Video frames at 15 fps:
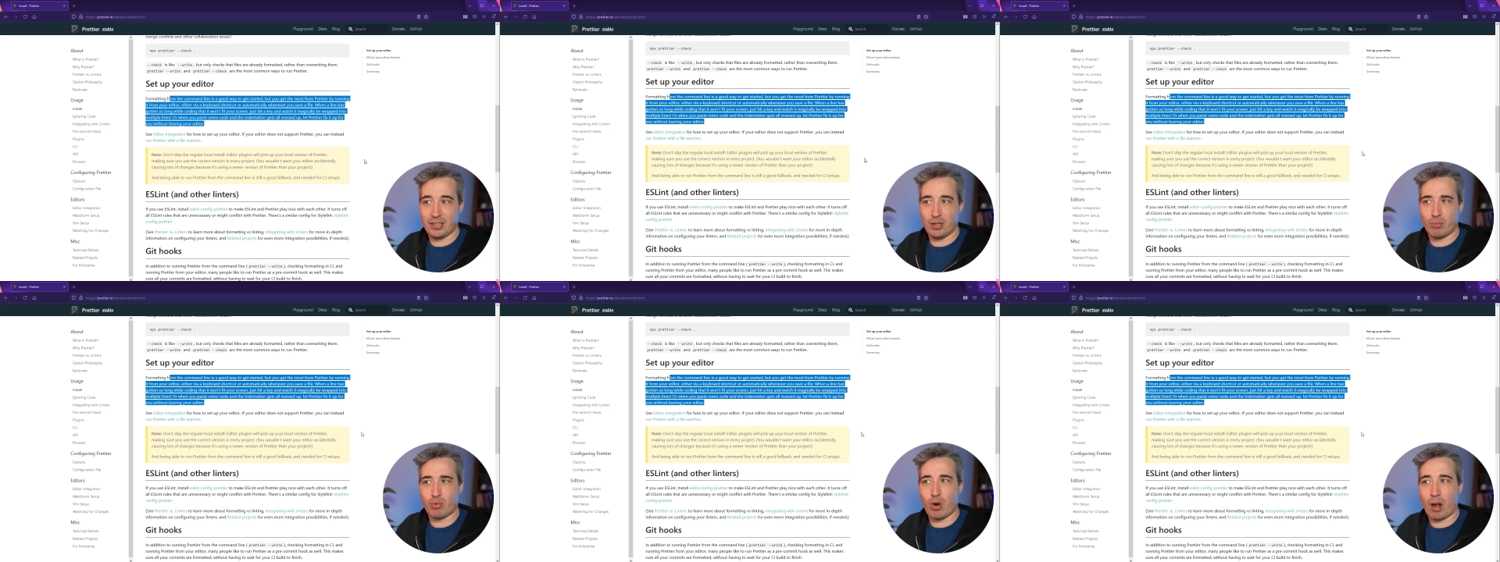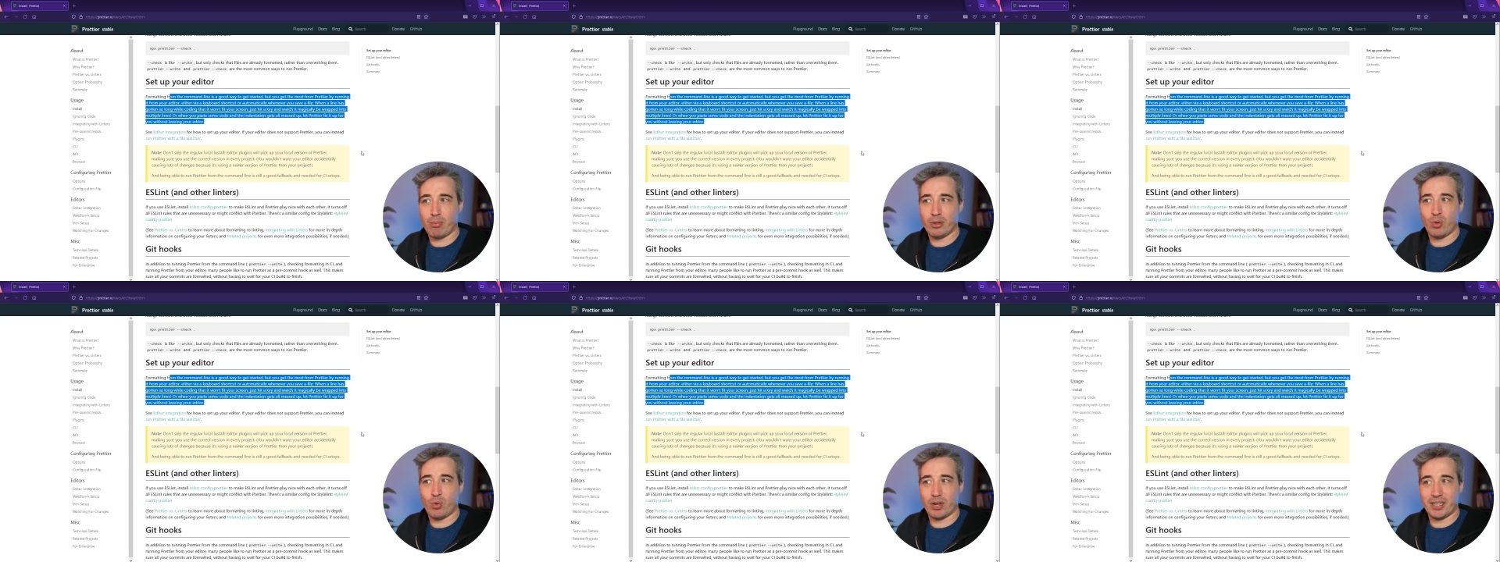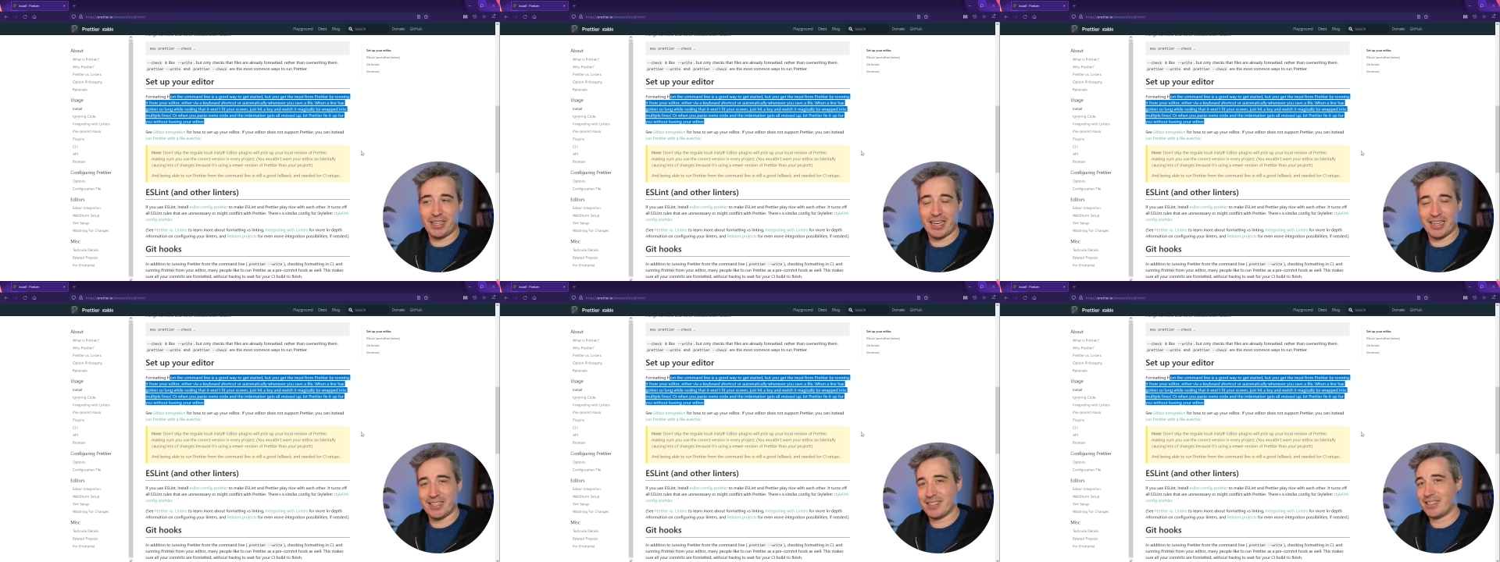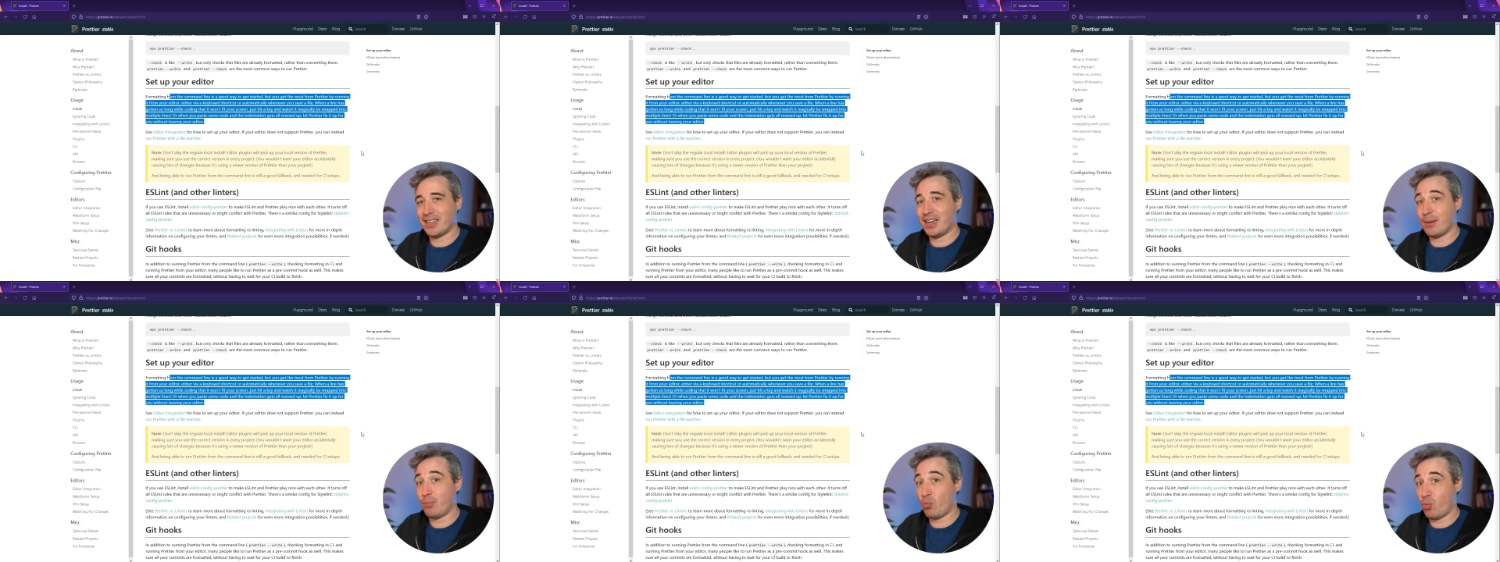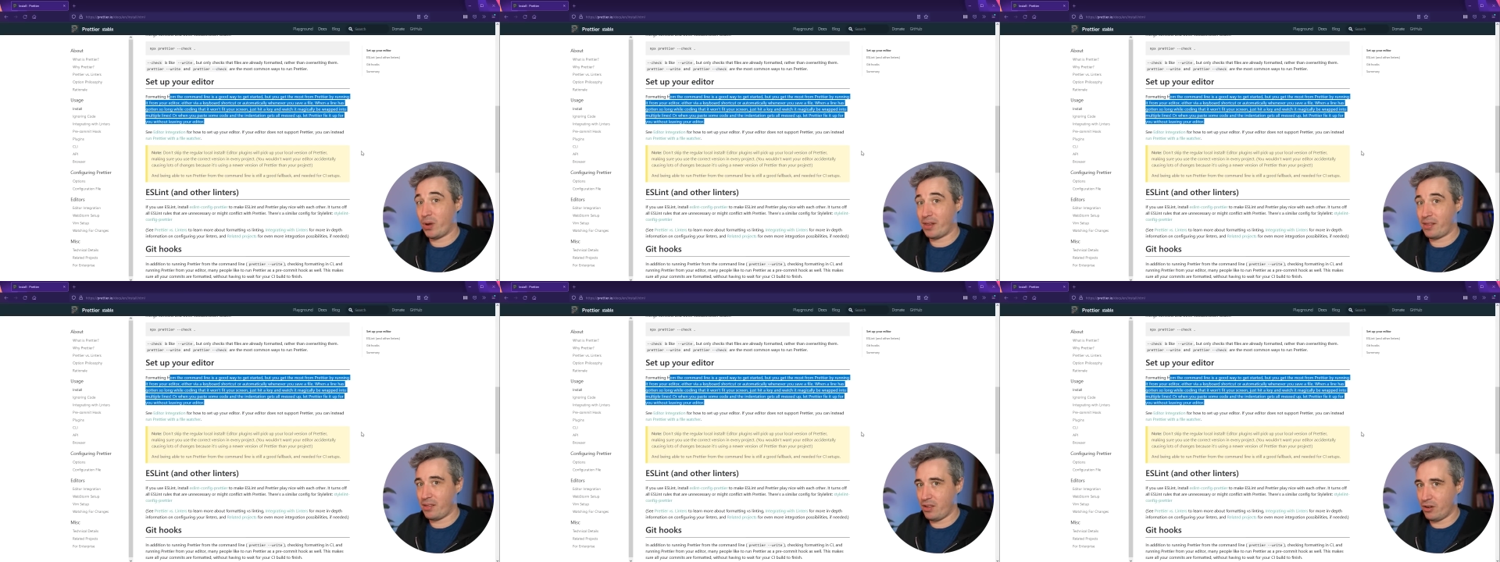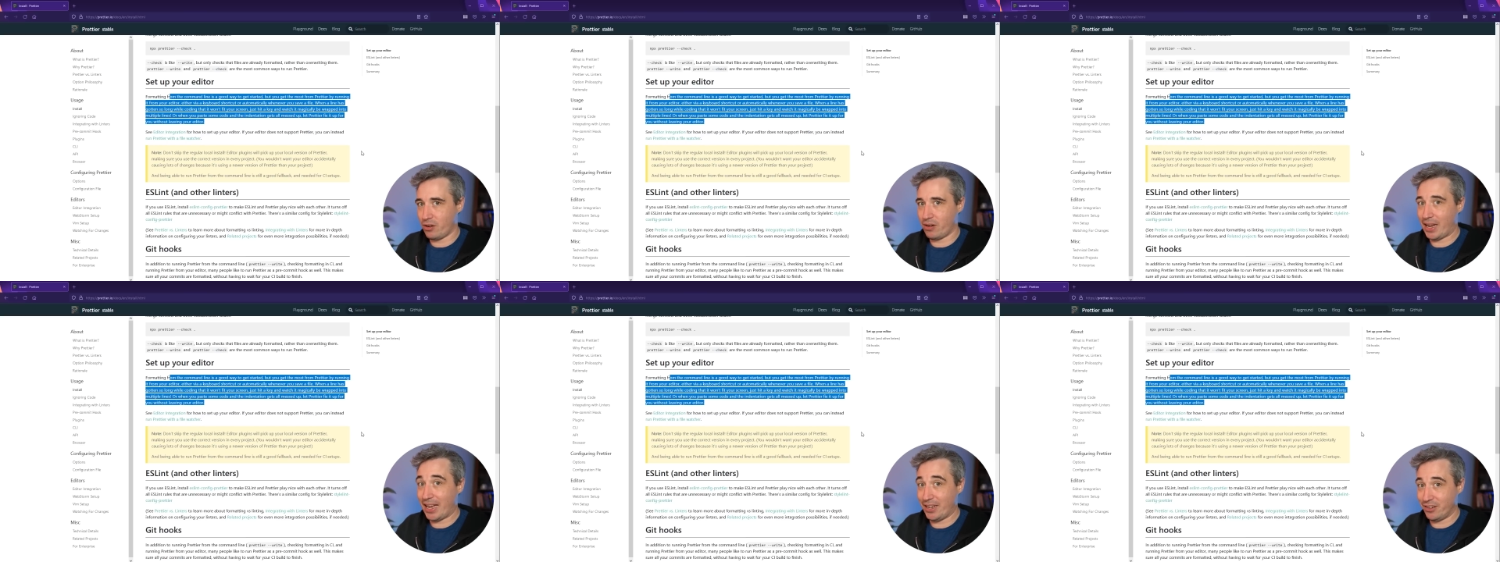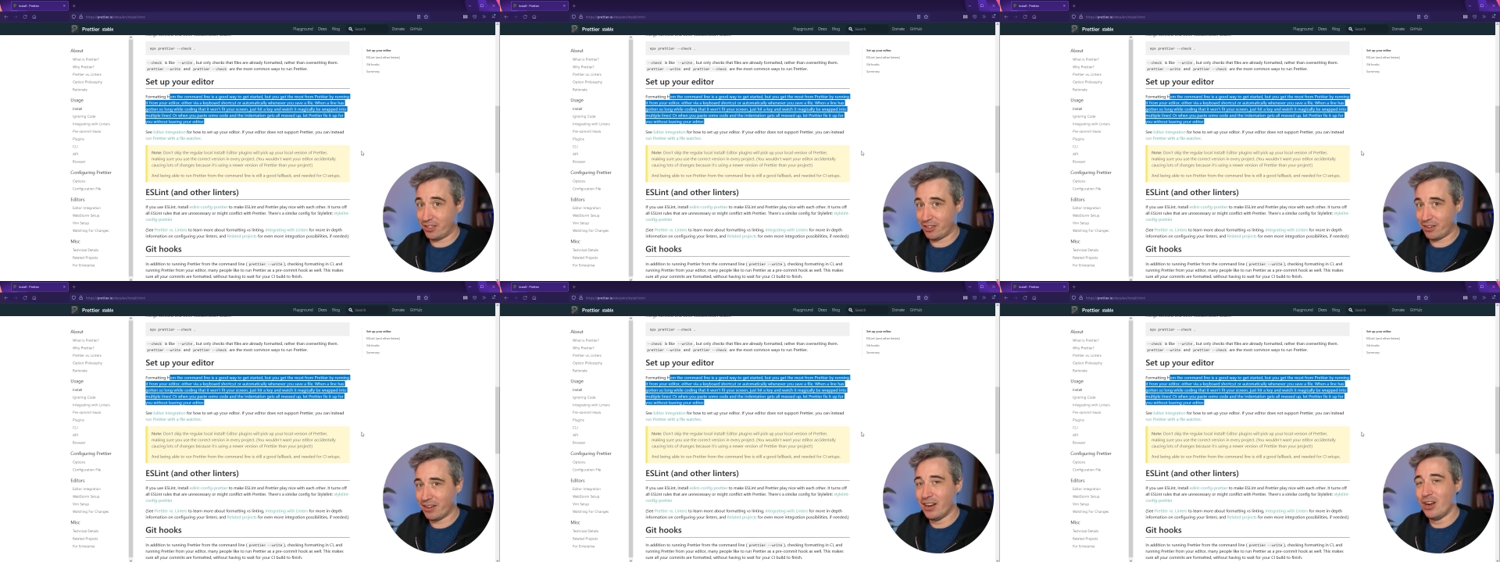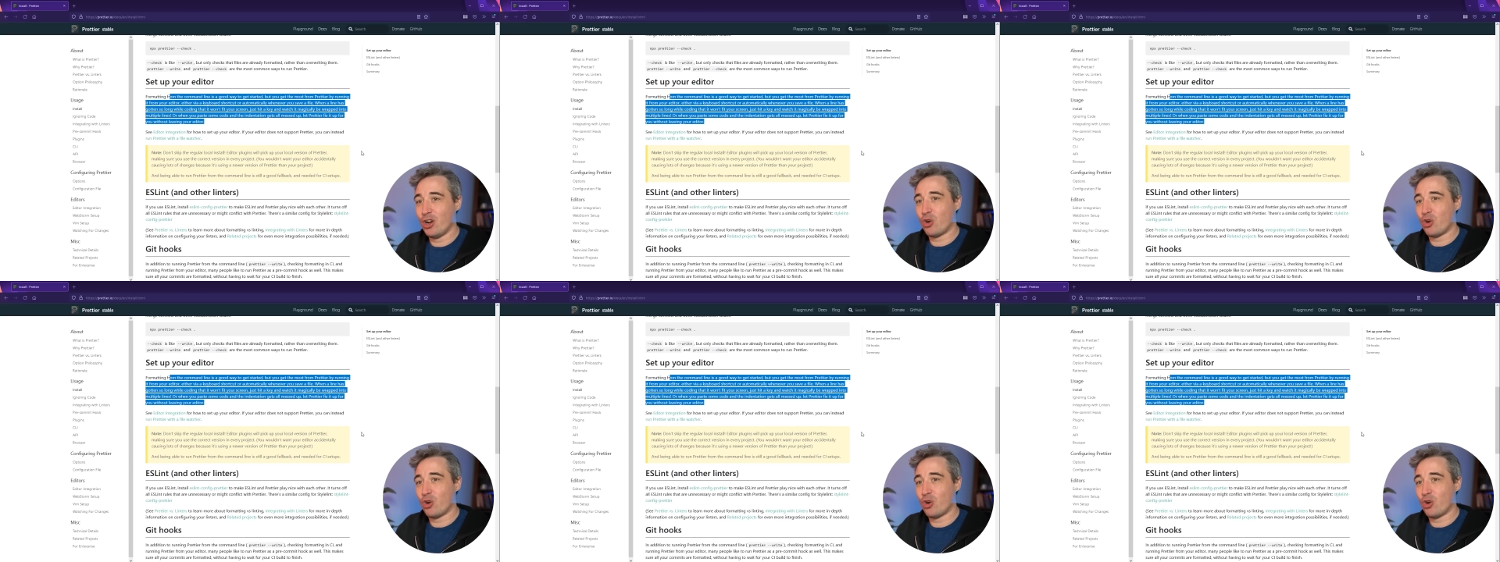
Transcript: you probably want to get it set up with your editor